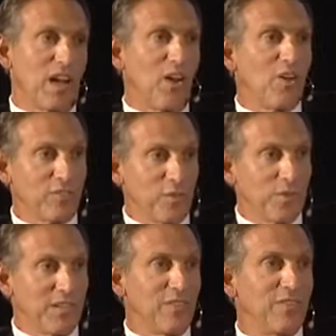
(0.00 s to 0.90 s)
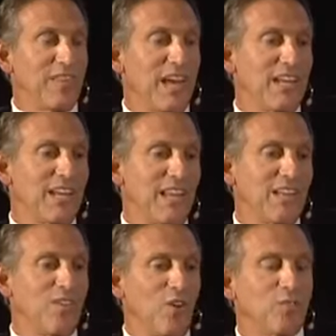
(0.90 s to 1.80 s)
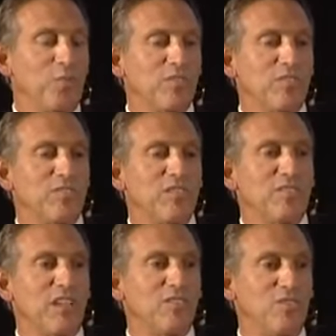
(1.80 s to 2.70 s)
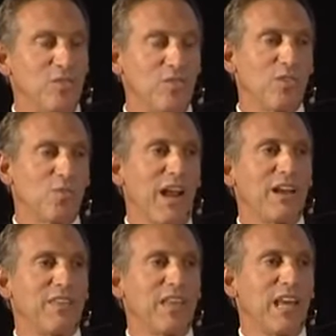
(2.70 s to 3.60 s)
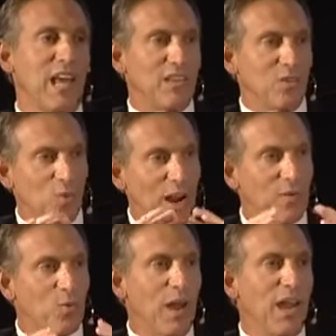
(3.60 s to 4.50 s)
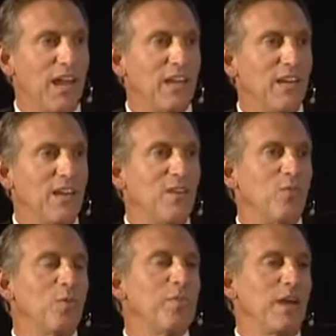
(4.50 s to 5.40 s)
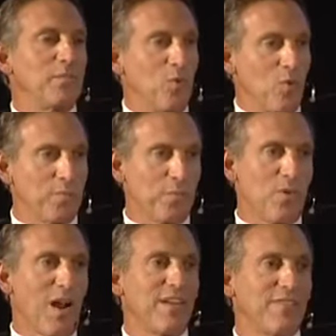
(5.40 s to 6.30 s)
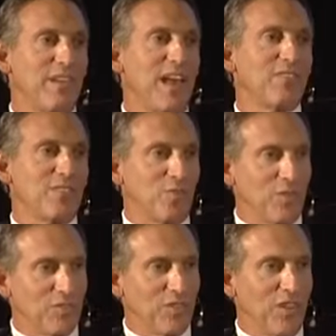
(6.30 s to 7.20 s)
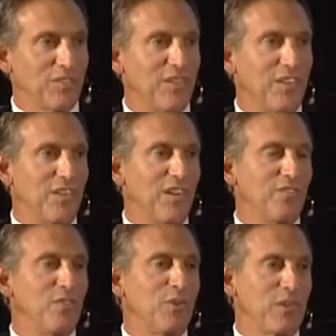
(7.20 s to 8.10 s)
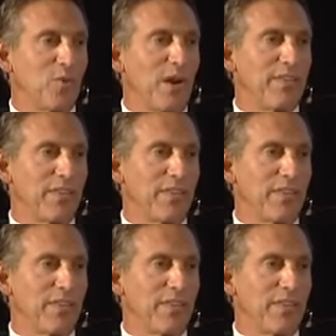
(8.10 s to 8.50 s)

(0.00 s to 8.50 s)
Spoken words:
I also believe that those businesses that do the right thing in the right way will make more profit as a result of doing the right